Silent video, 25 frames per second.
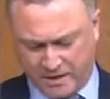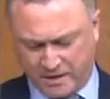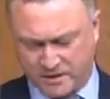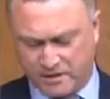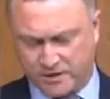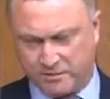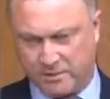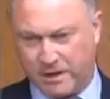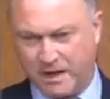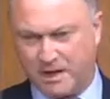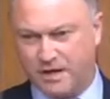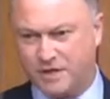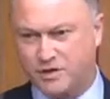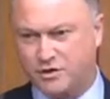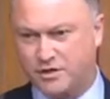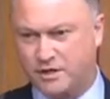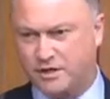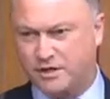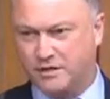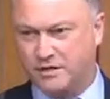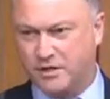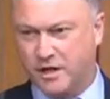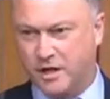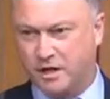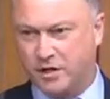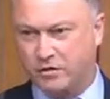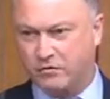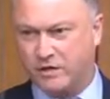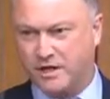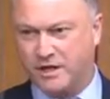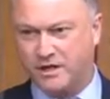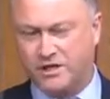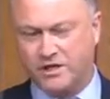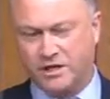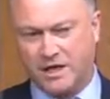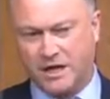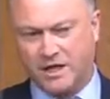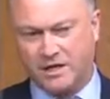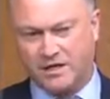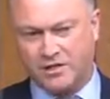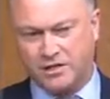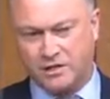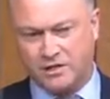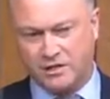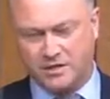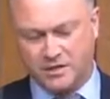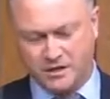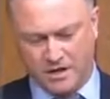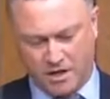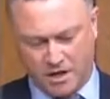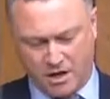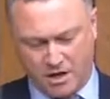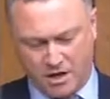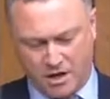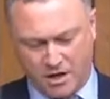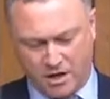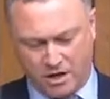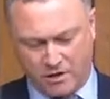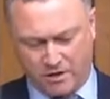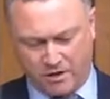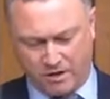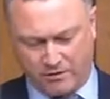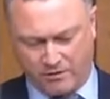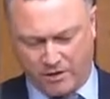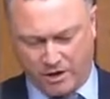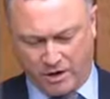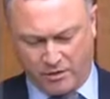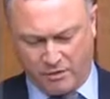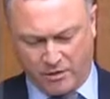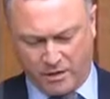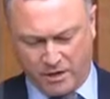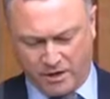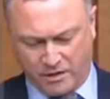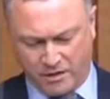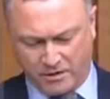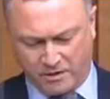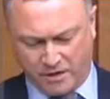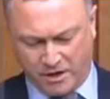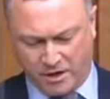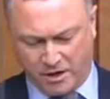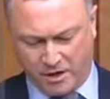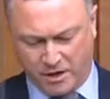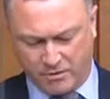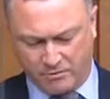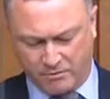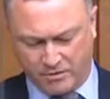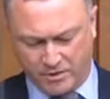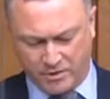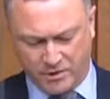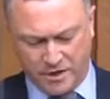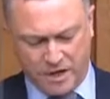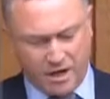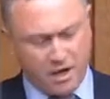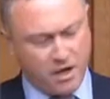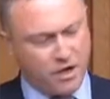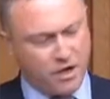to manage these great changes on their own terms.